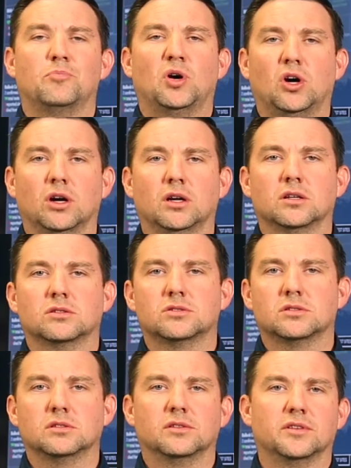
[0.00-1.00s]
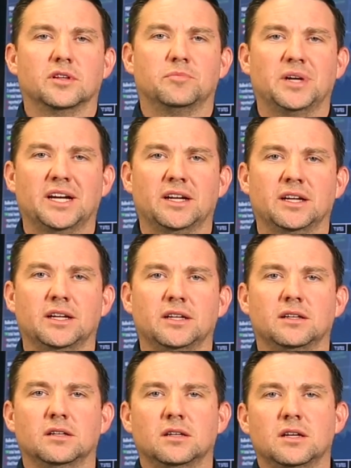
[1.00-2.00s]
parks, the
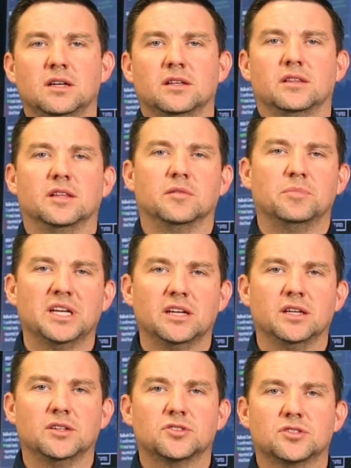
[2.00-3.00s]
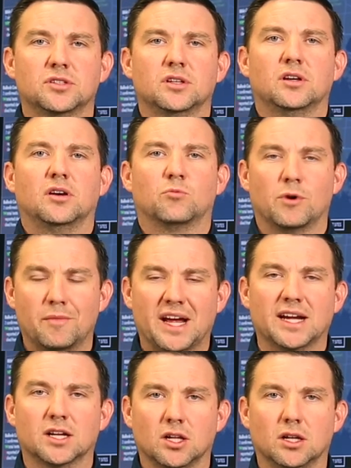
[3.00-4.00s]
bay, the beach
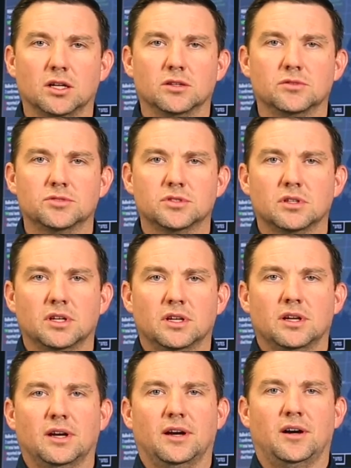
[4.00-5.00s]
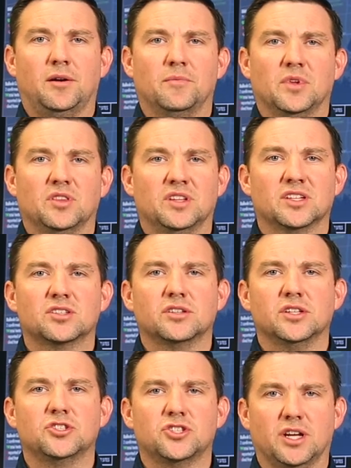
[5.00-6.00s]
remain closed. This
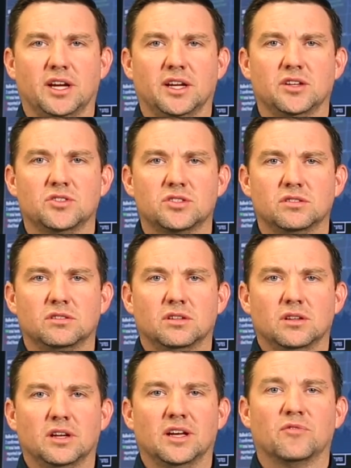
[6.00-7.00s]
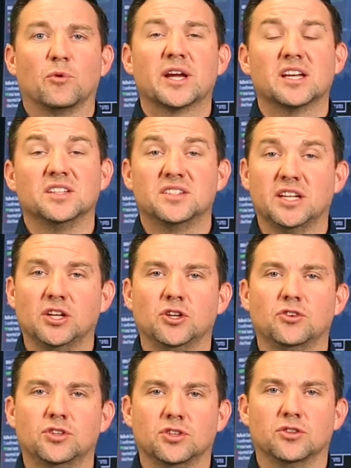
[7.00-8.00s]
could change if we
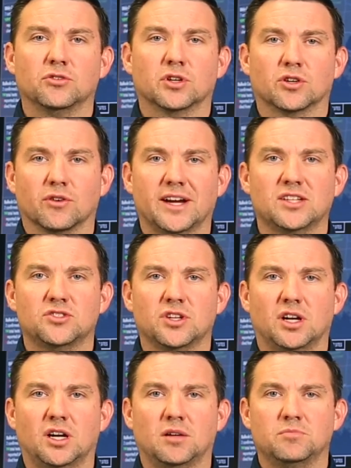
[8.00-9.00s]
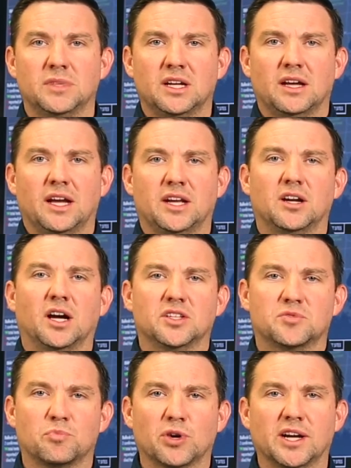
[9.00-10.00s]
continue to do a great job at
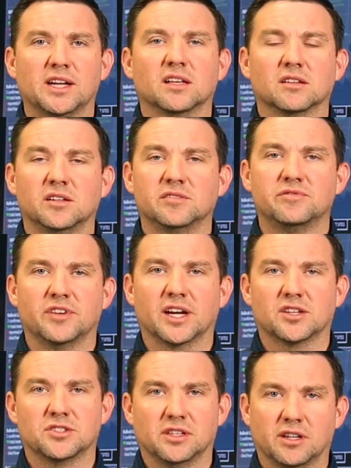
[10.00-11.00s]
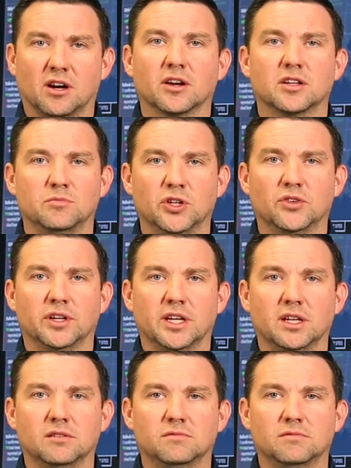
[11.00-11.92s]
not spreading the infection in our community.